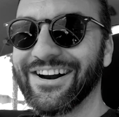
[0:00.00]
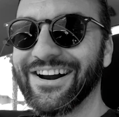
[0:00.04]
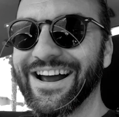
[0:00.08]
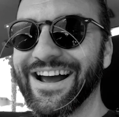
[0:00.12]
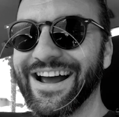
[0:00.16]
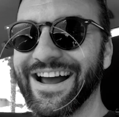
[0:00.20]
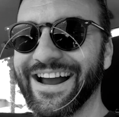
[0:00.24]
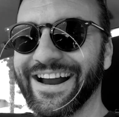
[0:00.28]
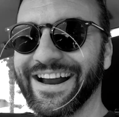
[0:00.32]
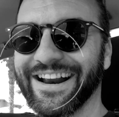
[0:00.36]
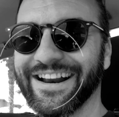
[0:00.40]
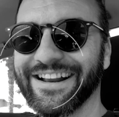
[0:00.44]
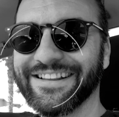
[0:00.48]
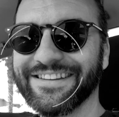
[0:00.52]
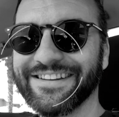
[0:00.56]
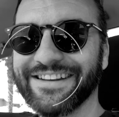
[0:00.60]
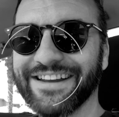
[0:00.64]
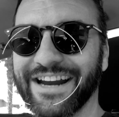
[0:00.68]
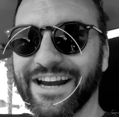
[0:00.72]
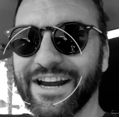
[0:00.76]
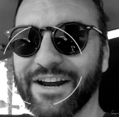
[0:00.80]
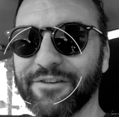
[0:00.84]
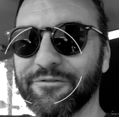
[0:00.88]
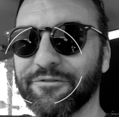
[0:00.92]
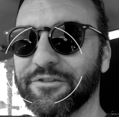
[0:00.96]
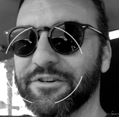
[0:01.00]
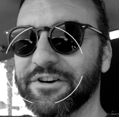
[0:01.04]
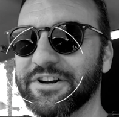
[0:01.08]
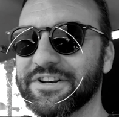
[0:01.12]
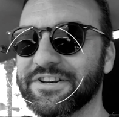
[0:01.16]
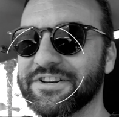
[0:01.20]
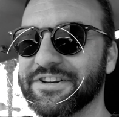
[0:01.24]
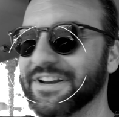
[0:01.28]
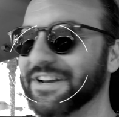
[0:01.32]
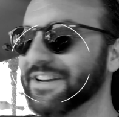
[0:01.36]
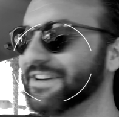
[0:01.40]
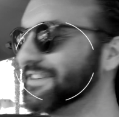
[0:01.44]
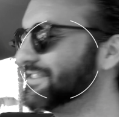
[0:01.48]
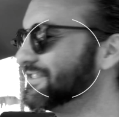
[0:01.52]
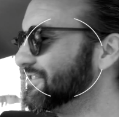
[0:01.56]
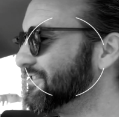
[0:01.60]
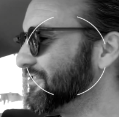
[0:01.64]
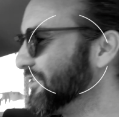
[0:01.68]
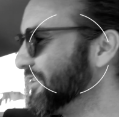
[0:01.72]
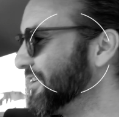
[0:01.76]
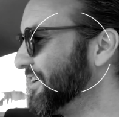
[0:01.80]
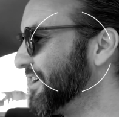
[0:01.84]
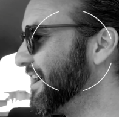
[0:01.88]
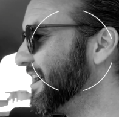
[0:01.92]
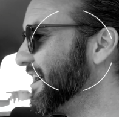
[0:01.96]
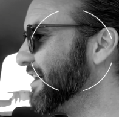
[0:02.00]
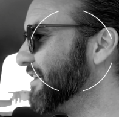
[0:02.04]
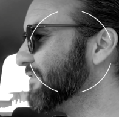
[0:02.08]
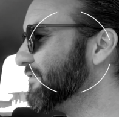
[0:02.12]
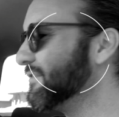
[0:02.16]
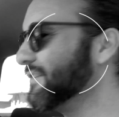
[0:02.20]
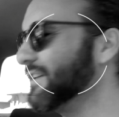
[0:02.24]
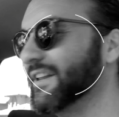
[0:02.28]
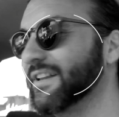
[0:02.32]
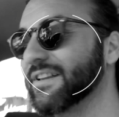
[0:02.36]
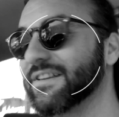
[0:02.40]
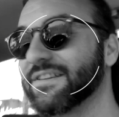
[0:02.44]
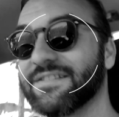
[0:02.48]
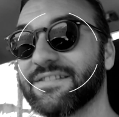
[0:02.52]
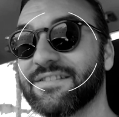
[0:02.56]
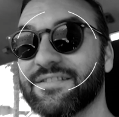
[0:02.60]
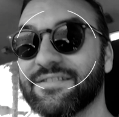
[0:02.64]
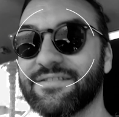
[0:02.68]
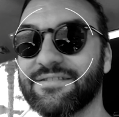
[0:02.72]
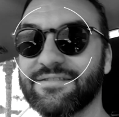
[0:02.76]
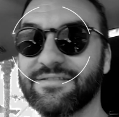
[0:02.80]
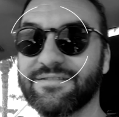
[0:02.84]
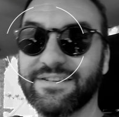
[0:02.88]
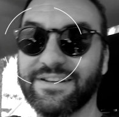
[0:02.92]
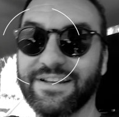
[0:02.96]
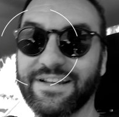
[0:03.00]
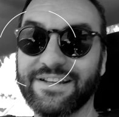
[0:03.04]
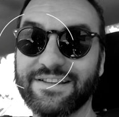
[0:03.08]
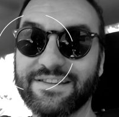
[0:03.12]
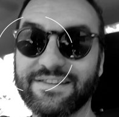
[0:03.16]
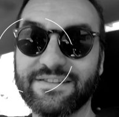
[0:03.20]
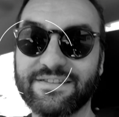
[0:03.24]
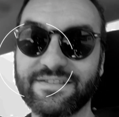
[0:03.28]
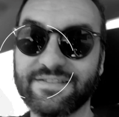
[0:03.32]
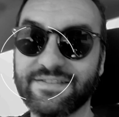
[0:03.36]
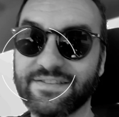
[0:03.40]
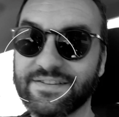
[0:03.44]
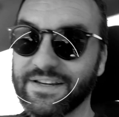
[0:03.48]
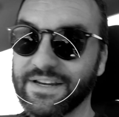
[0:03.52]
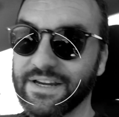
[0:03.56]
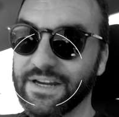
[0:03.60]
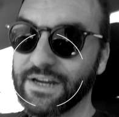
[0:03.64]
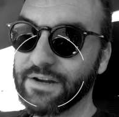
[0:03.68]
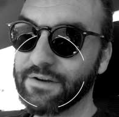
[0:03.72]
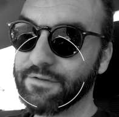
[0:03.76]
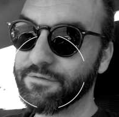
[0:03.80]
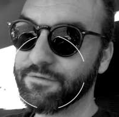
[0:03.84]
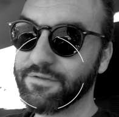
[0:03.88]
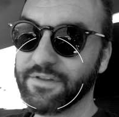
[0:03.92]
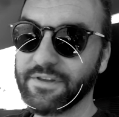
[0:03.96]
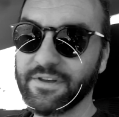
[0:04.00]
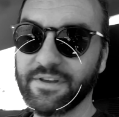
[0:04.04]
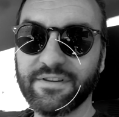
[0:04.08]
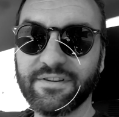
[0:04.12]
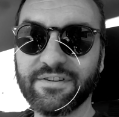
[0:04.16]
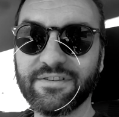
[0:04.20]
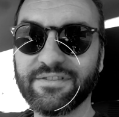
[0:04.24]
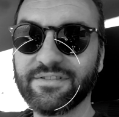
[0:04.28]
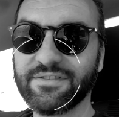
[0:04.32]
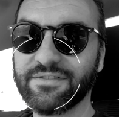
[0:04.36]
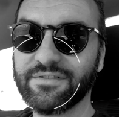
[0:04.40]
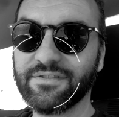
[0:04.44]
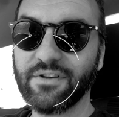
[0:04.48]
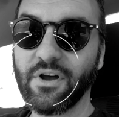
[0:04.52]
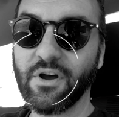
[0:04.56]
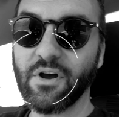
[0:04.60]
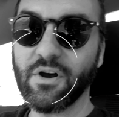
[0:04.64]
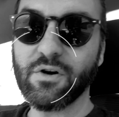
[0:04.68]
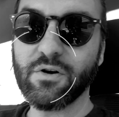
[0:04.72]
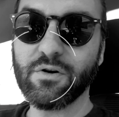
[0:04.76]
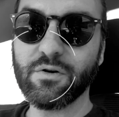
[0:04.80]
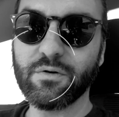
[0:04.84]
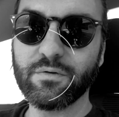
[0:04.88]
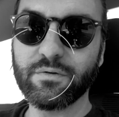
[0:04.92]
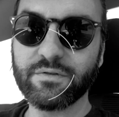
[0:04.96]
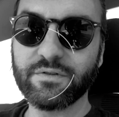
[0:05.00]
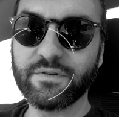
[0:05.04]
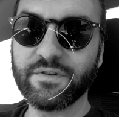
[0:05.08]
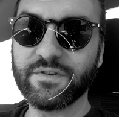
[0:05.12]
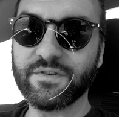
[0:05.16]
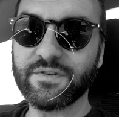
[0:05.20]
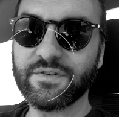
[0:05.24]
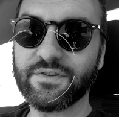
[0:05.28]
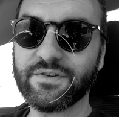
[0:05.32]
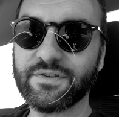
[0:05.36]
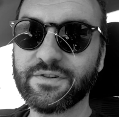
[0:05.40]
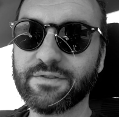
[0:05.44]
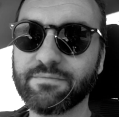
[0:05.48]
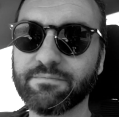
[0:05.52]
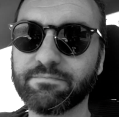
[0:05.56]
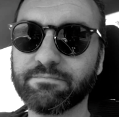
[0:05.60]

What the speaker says: right, I'm gonna take her for a test drive. Let's see if this holds.